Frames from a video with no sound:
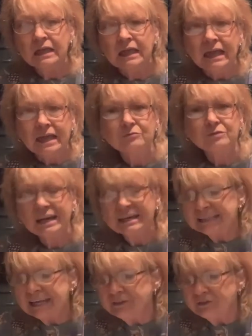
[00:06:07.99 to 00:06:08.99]
And when I was
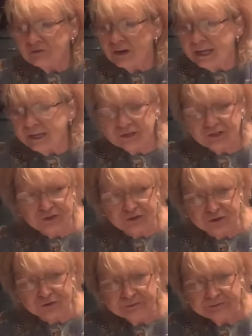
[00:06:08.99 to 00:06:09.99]
at the register,
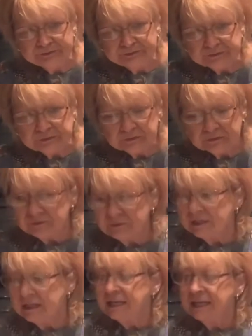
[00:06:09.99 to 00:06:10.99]

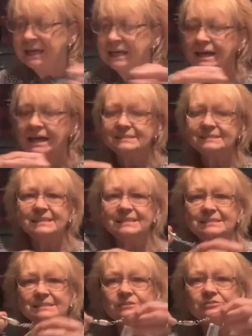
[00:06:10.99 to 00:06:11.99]
I seen this
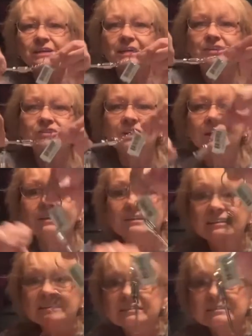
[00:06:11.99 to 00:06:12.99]
little keychain.
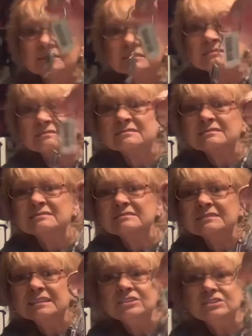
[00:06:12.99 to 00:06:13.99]

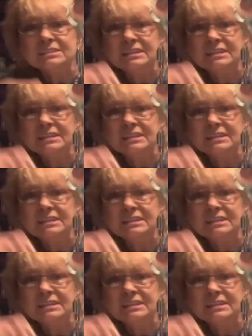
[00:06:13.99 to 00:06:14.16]
Can you see the